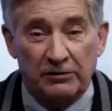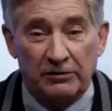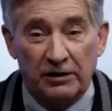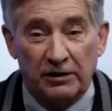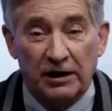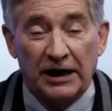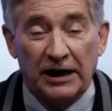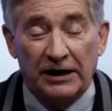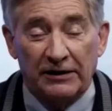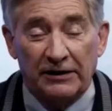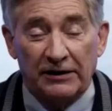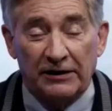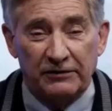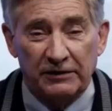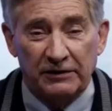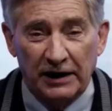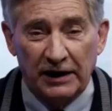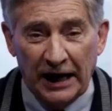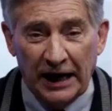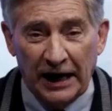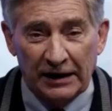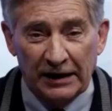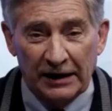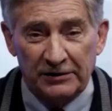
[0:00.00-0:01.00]
life
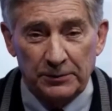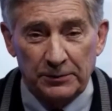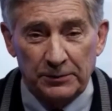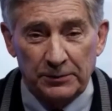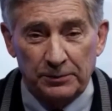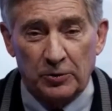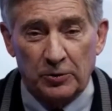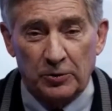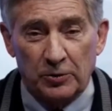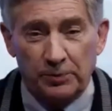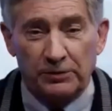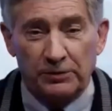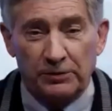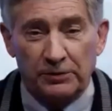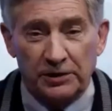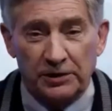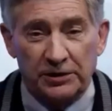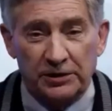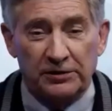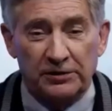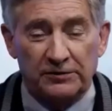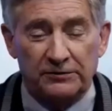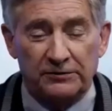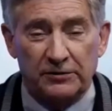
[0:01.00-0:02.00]
at the appropriate
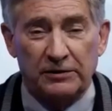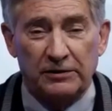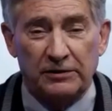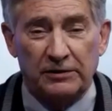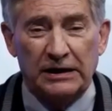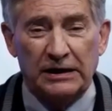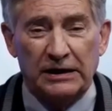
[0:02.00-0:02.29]
interval.